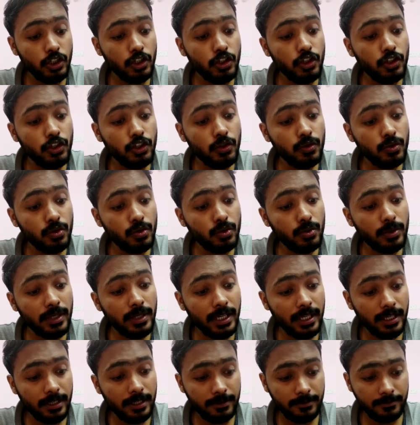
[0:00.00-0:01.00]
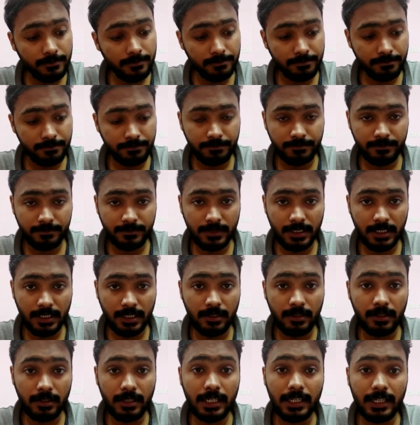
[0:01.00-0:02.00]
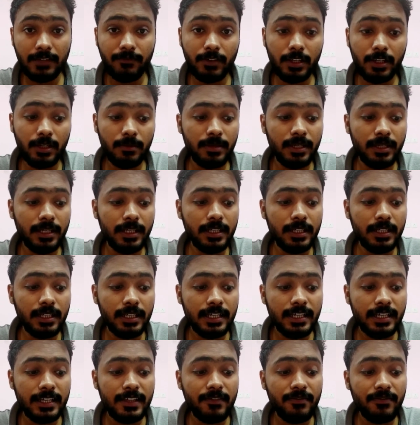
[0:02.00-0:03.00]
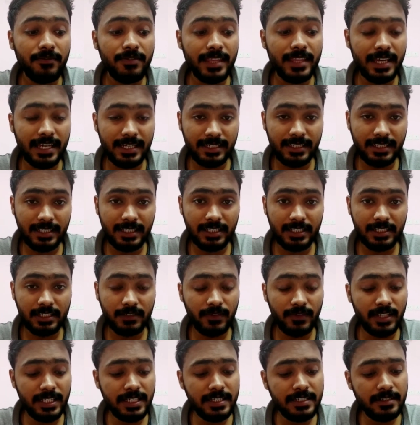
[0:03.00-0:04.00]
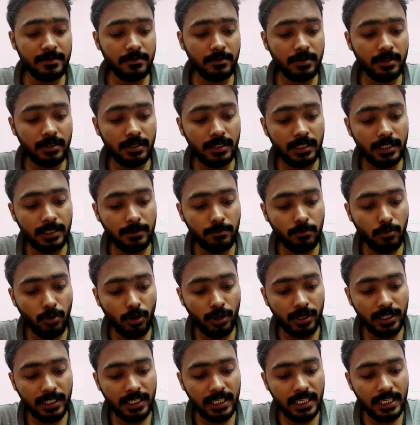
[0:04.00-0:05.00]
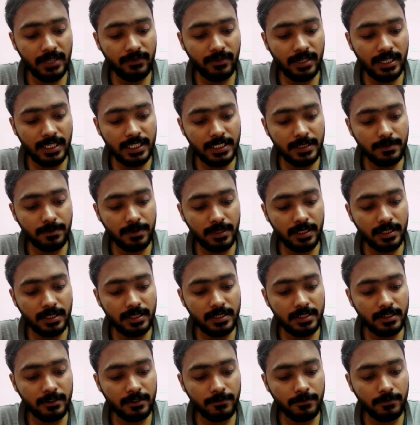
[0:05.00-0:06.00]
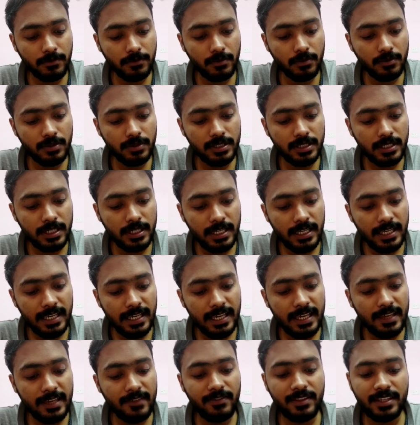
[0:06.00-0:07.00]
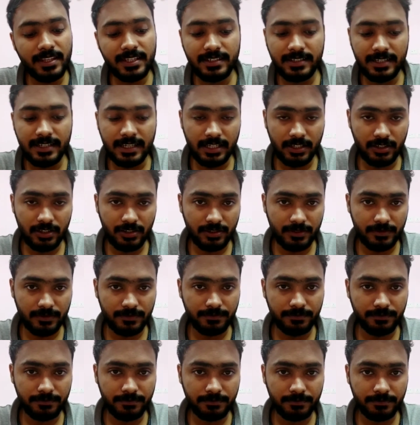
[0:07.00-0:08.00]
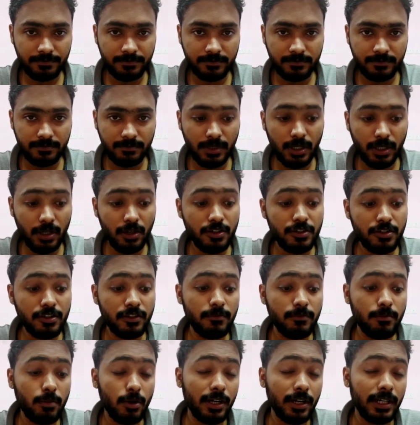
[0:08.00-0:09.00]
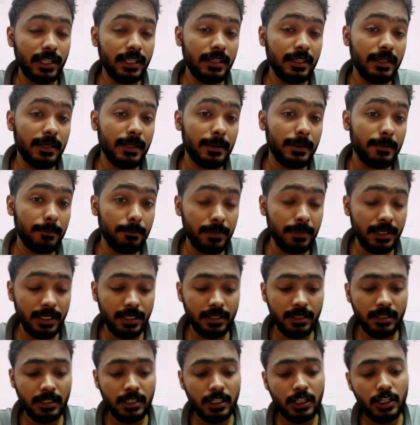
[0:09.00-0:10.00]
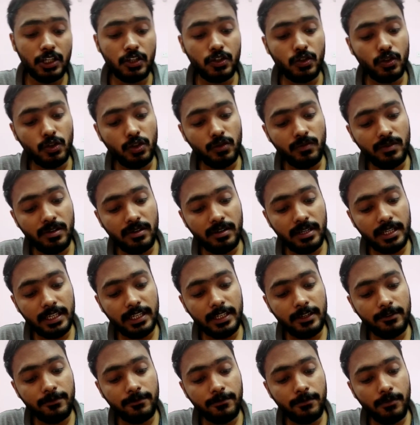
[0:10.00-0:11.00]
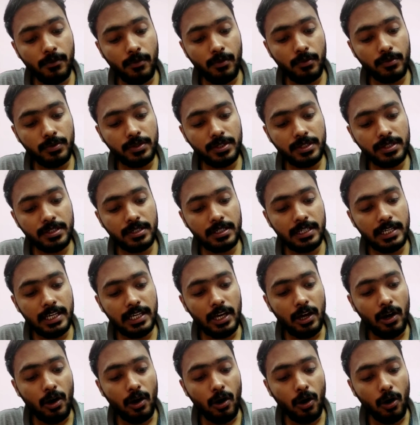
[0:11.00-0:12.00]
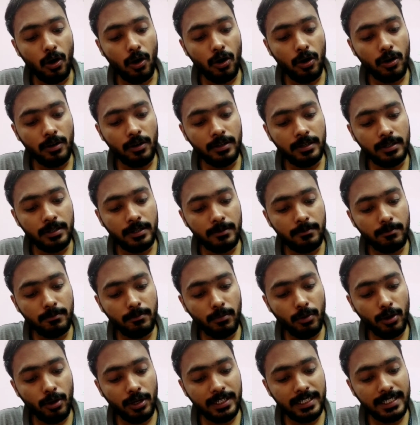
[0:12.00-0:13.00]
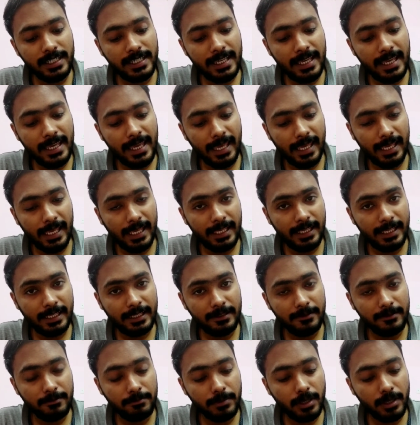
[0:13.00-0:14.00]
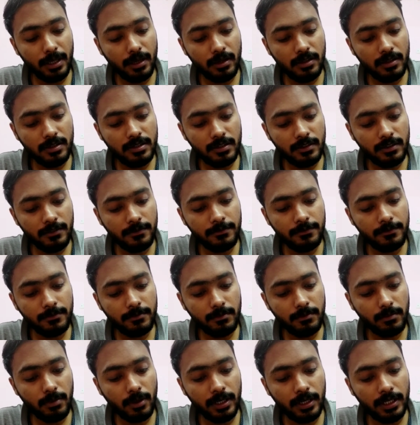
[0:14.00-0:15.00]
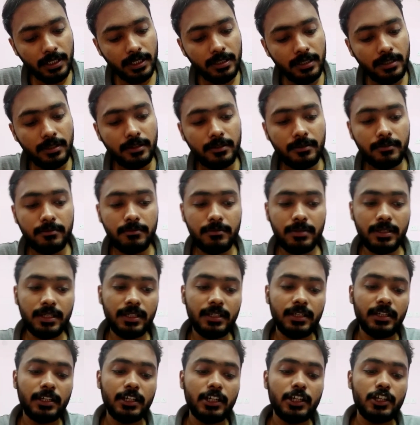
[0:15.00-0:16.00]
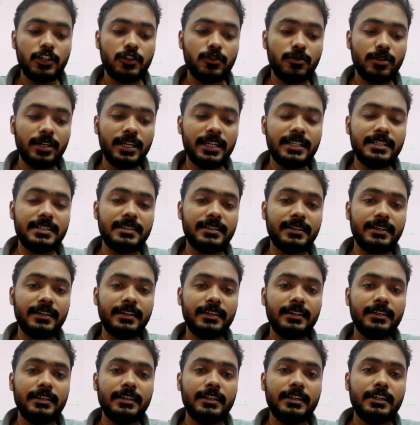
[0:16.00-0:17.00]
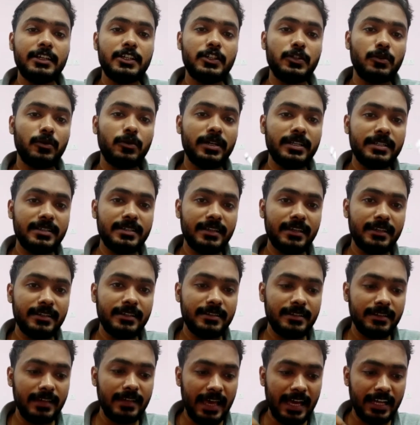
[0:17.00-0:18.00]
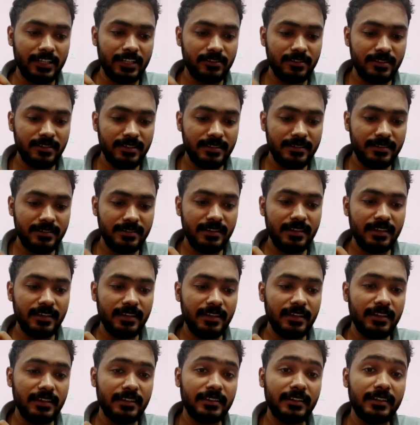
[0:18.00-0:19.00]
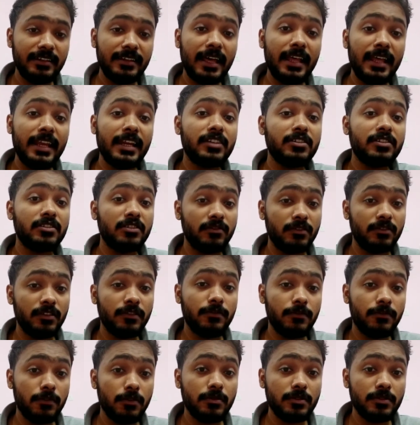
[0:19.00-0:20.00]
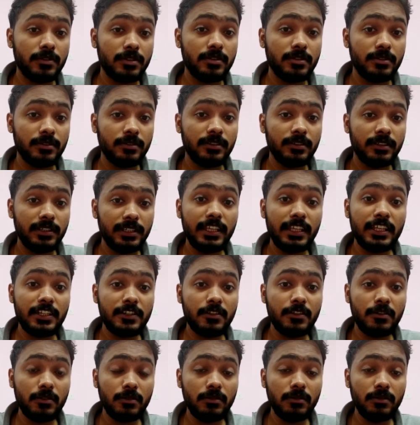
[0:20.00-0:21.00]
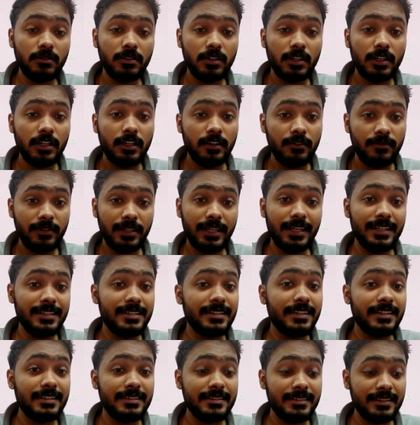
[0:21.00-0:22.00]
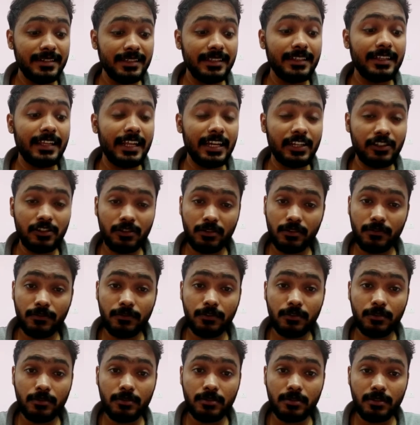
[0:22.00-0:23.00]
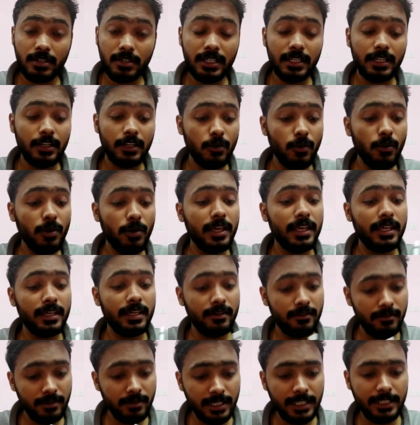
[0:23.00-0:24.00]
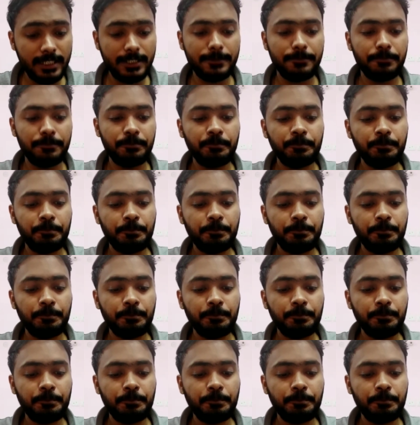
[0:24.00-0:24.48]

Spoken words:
due to A will be in that direction. Very similarly, body A will experience a force in this direction because of body B. So you will write force on body A because of body B. So you guys can actually see the direction of the force, yes or no? You guys can see the direction of the force, right? Okay, great.